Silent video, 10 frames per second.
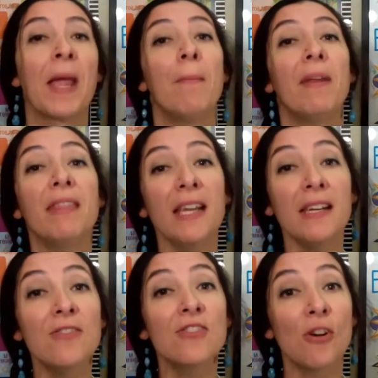But thank
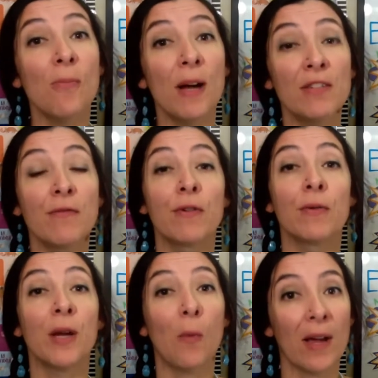you so much for
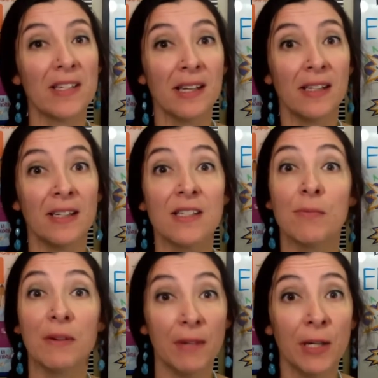requesting this
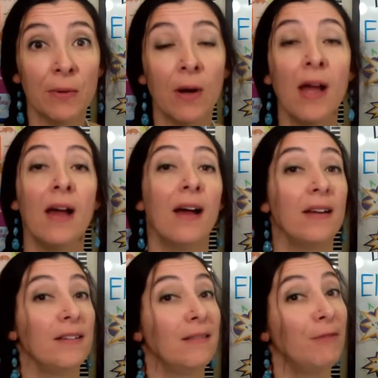review.
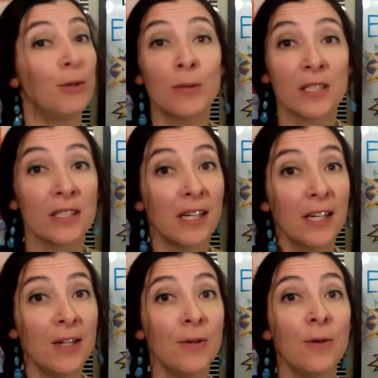Viewers like
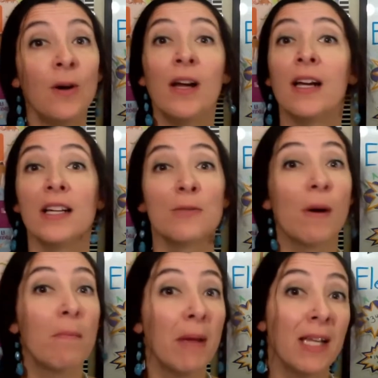you is what
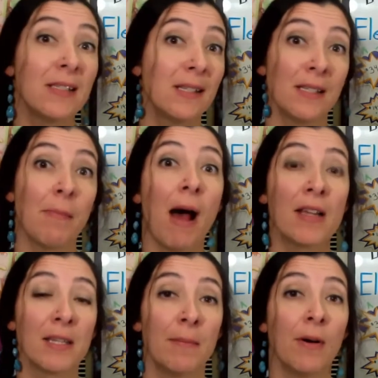makes this
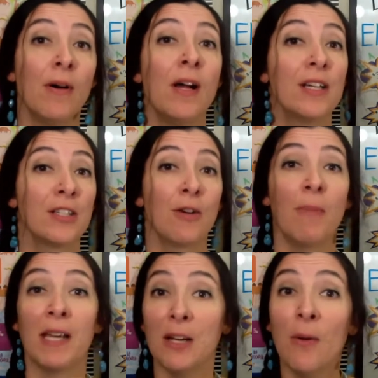possible. So by
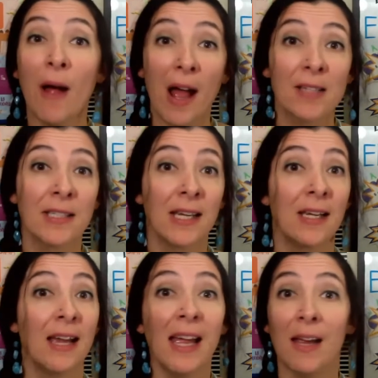you asking,
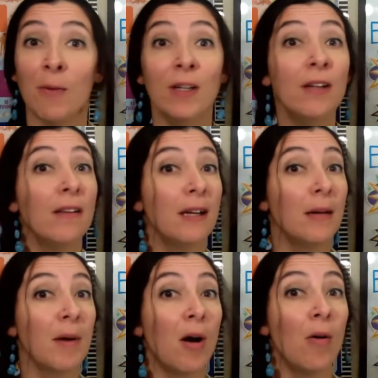hey, what do you think
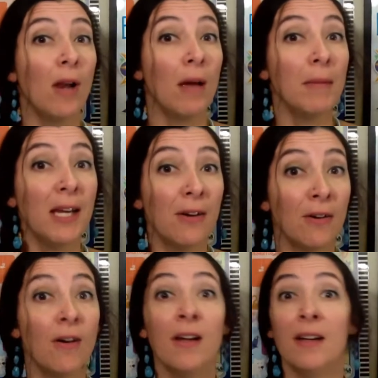about Hola Amigo?